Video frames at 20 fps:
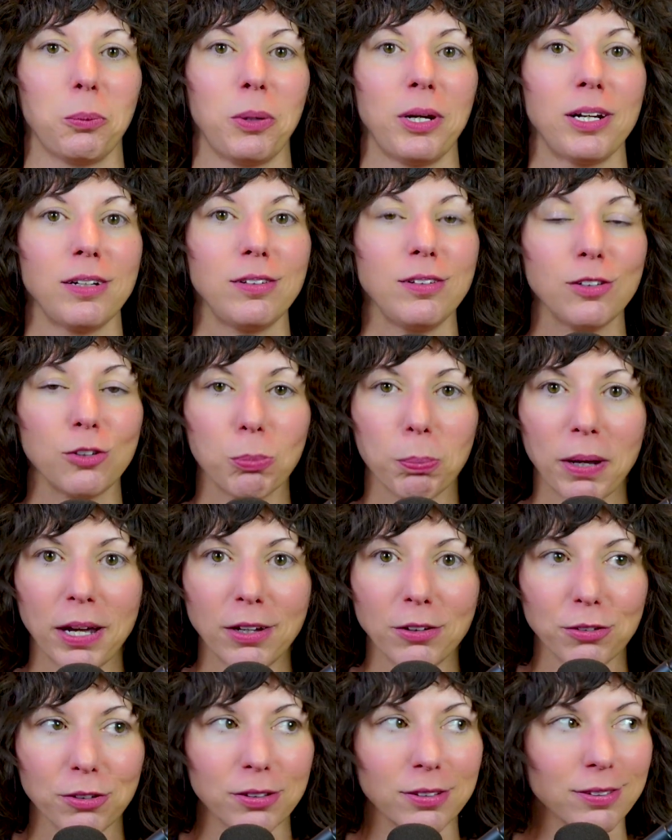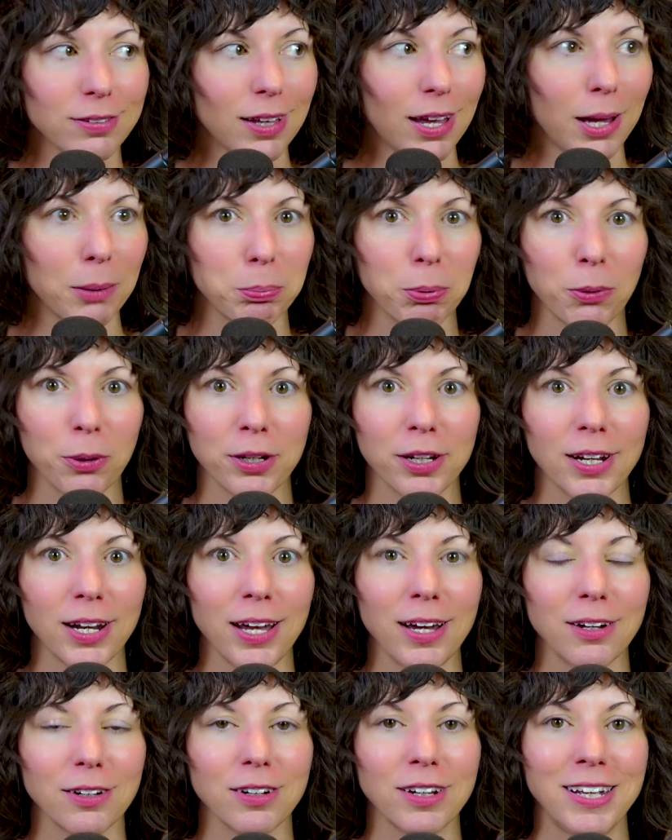When I teach boundaries, I pointed
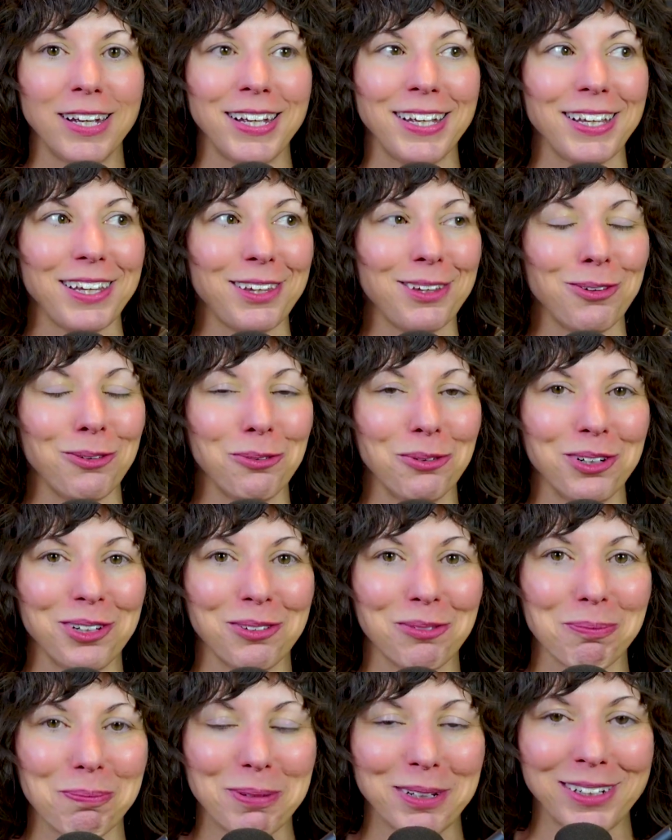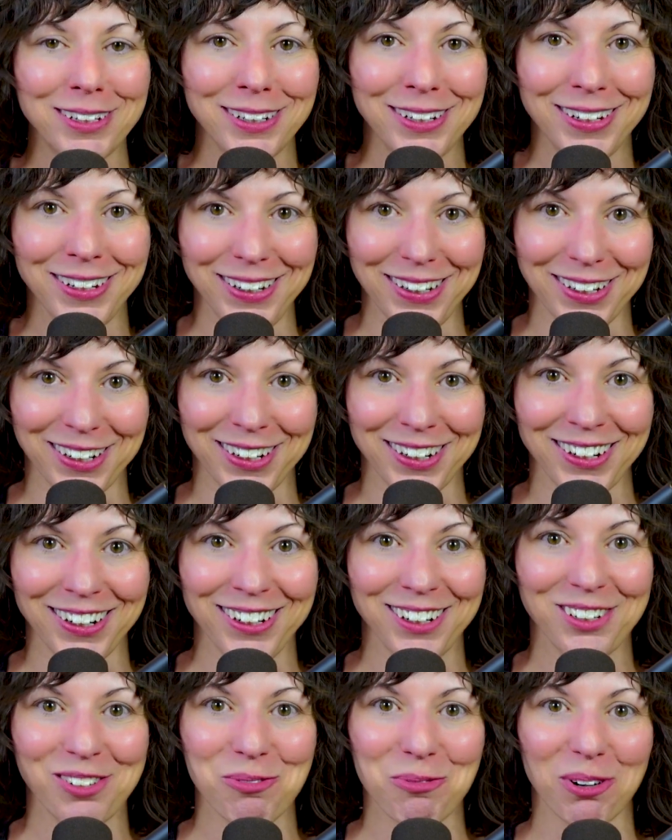out, you wouldn't be
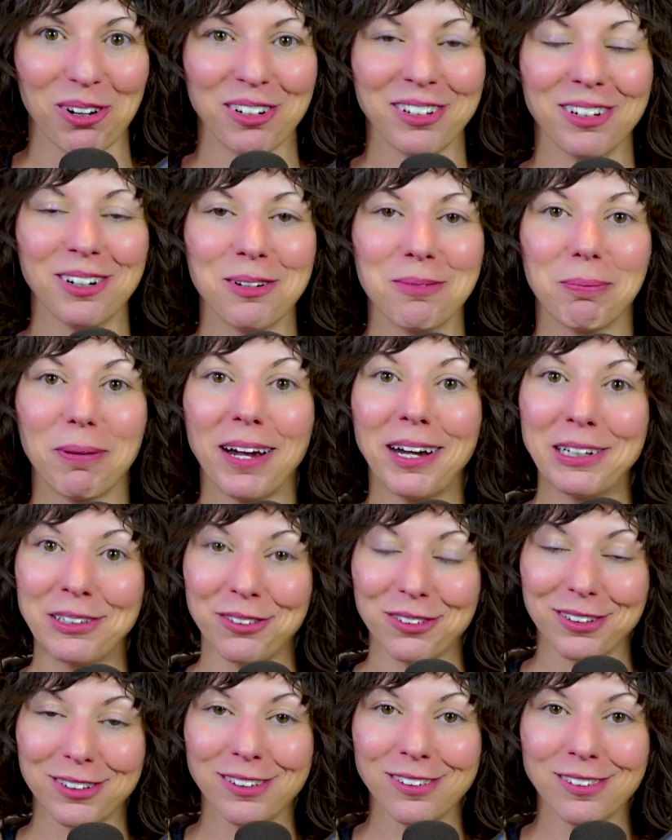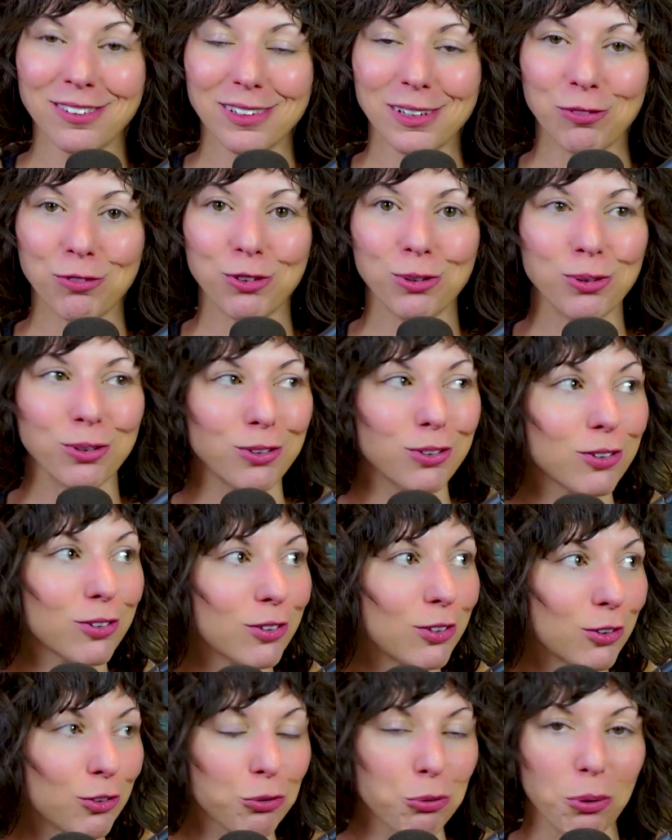here working on boundaries if you could
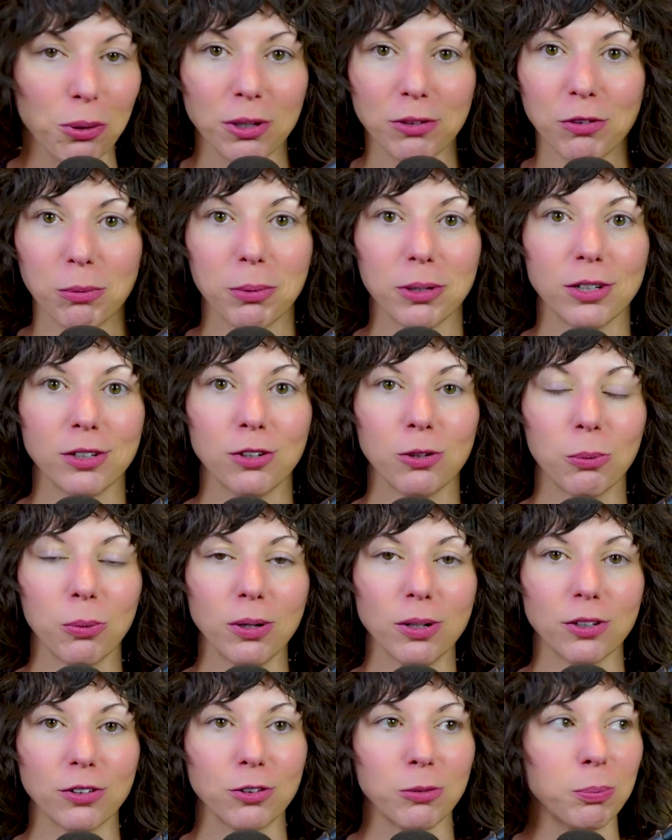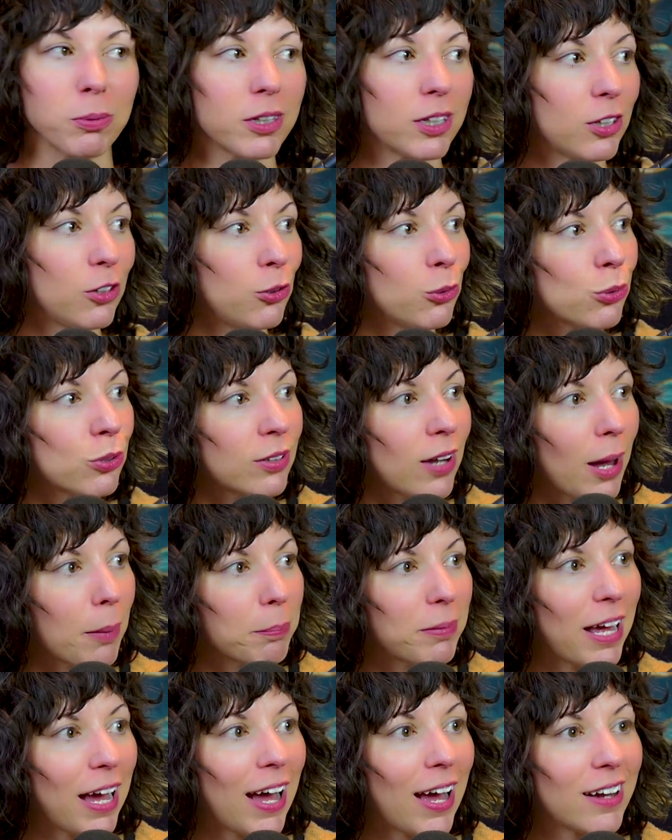just control everybody in your world. You'd be like, you
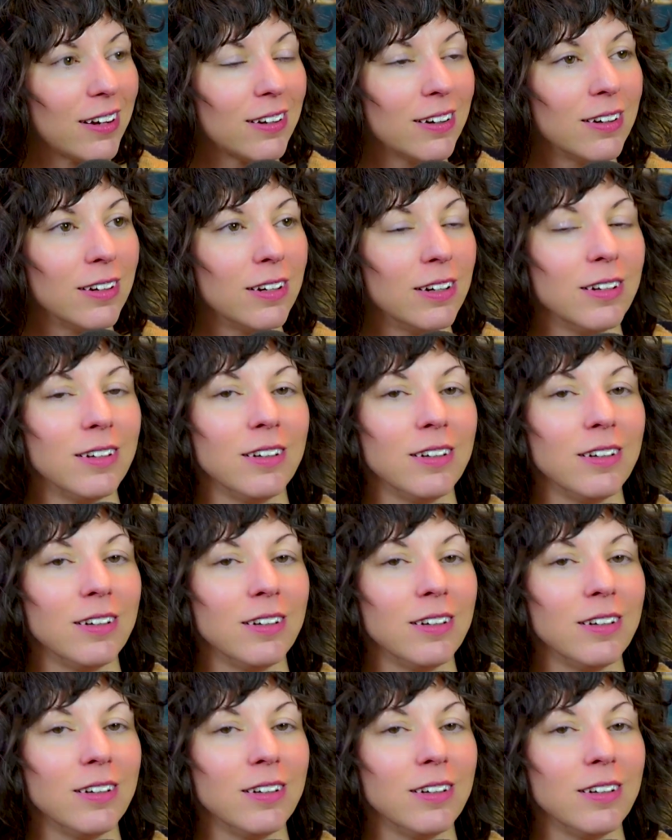stop that.